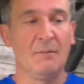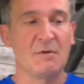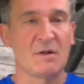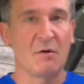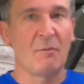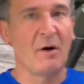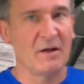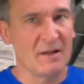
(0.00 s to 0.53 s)

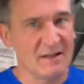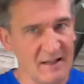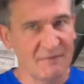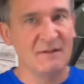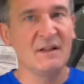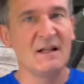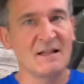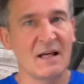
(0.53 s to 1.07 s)
So by
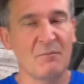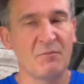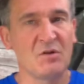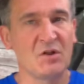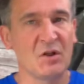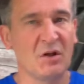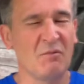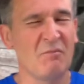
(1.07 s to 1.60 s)
lifting the
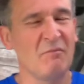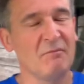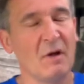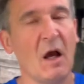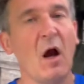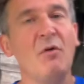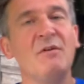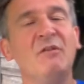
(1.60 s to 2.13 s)
temperature
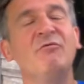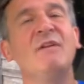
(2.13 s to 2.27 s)
only